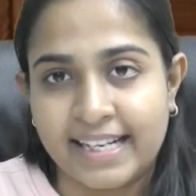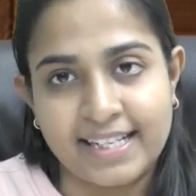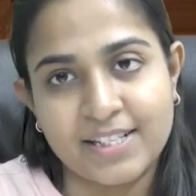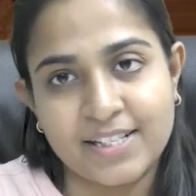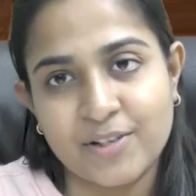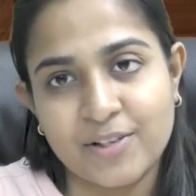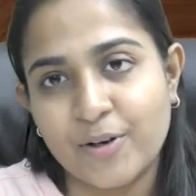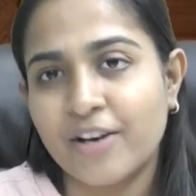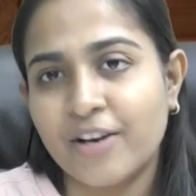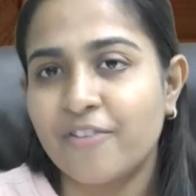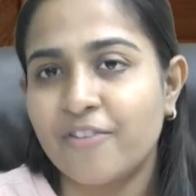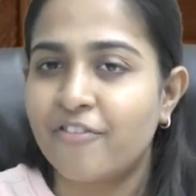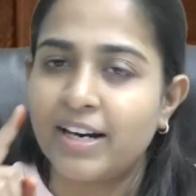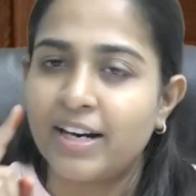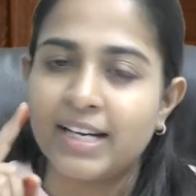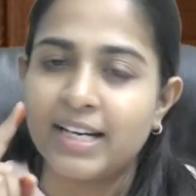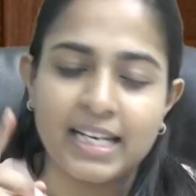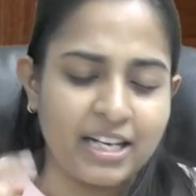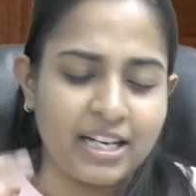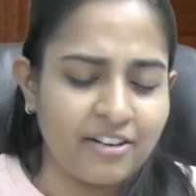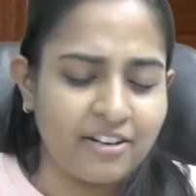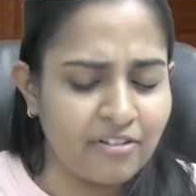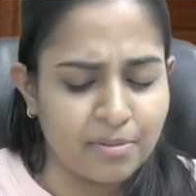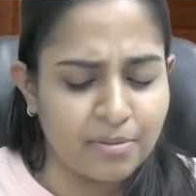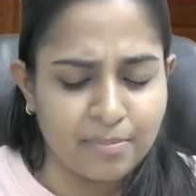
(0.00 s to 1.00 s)
Okay, one
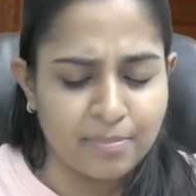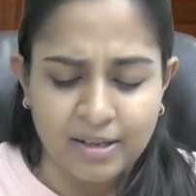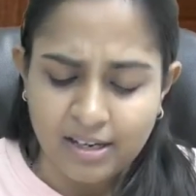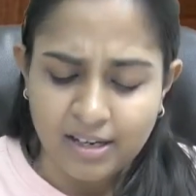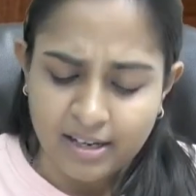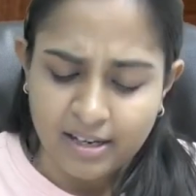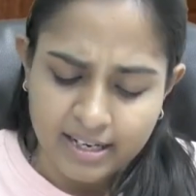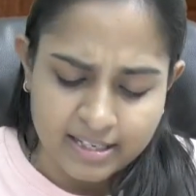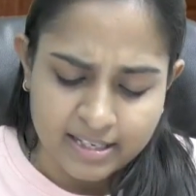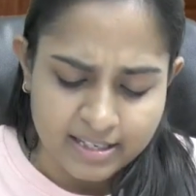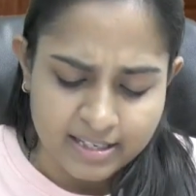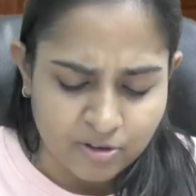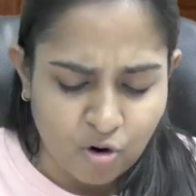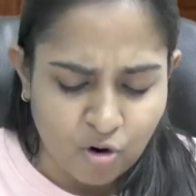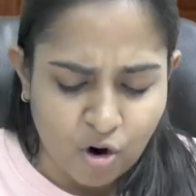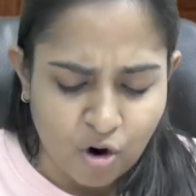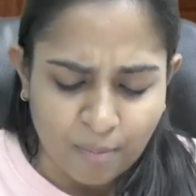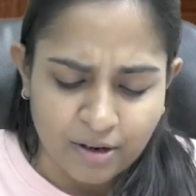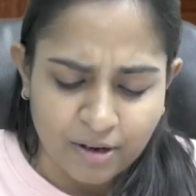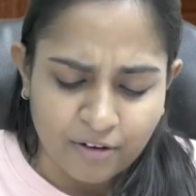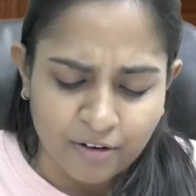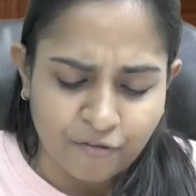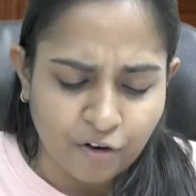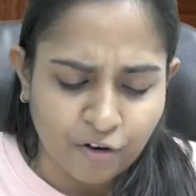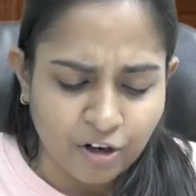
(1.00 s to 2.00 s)
e-way bill is common
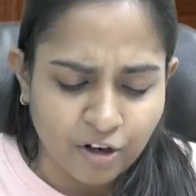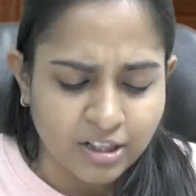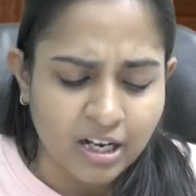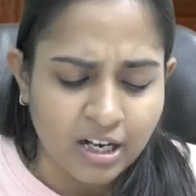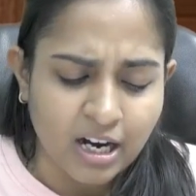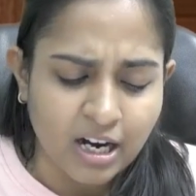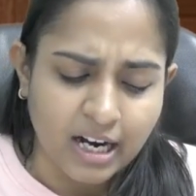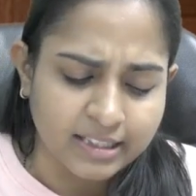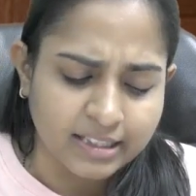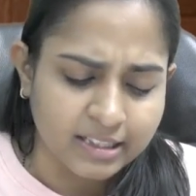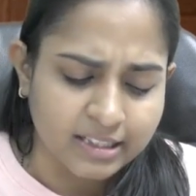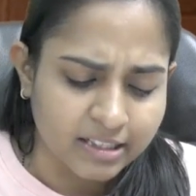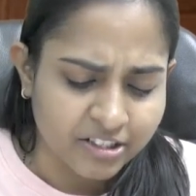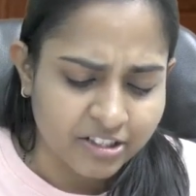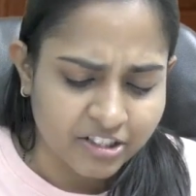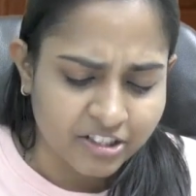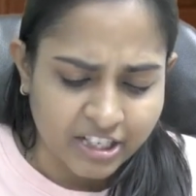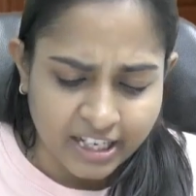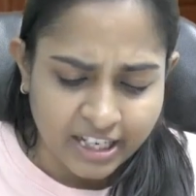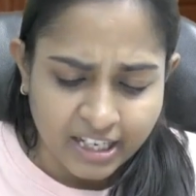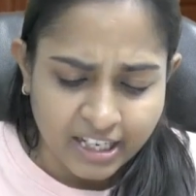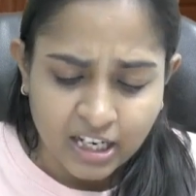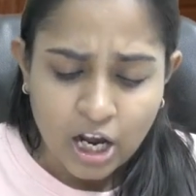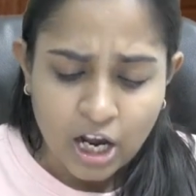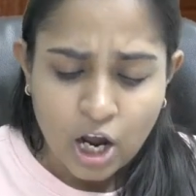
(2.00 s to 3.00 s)
for the other
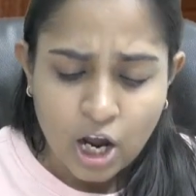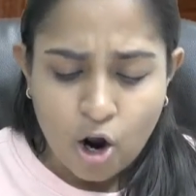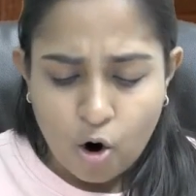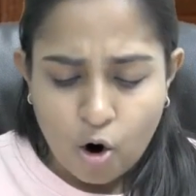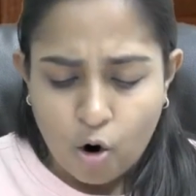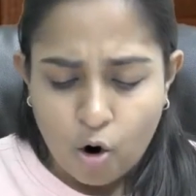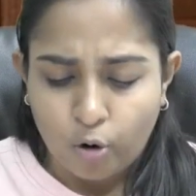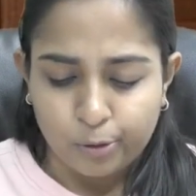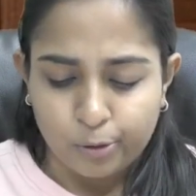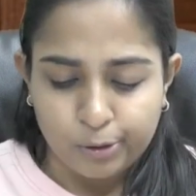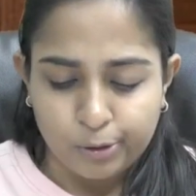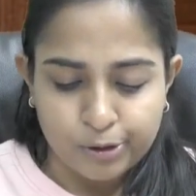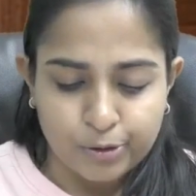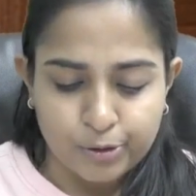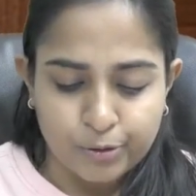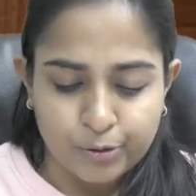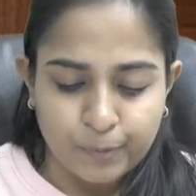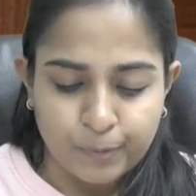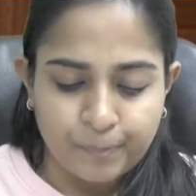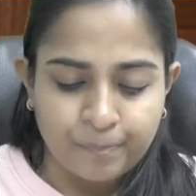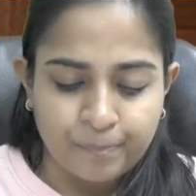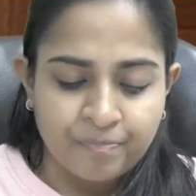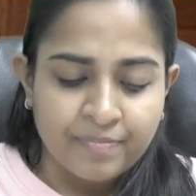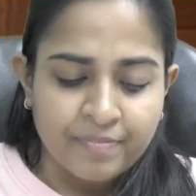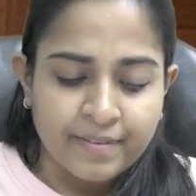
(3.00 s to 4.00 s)
state also,
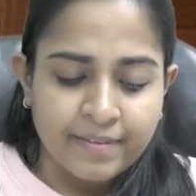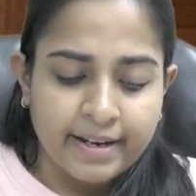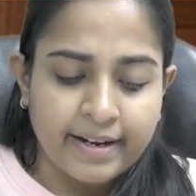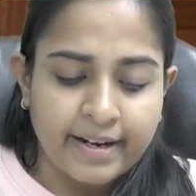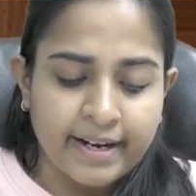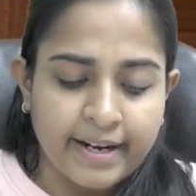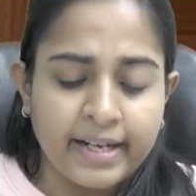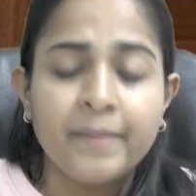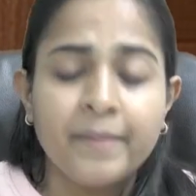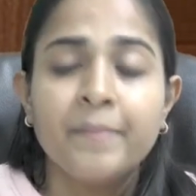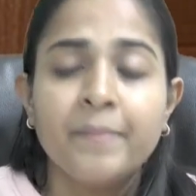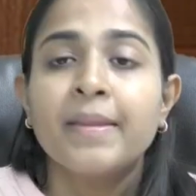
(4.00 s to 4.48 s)
right?